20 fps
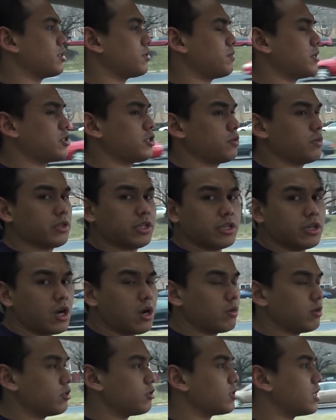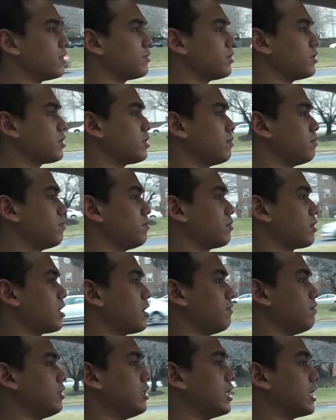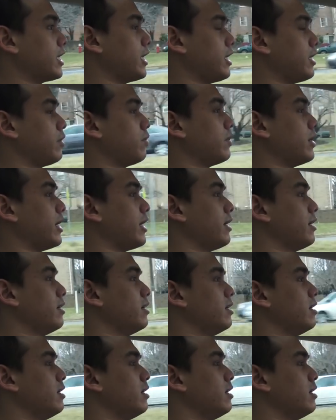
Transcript: especially with the all-wheel drive system kind of lugging it away.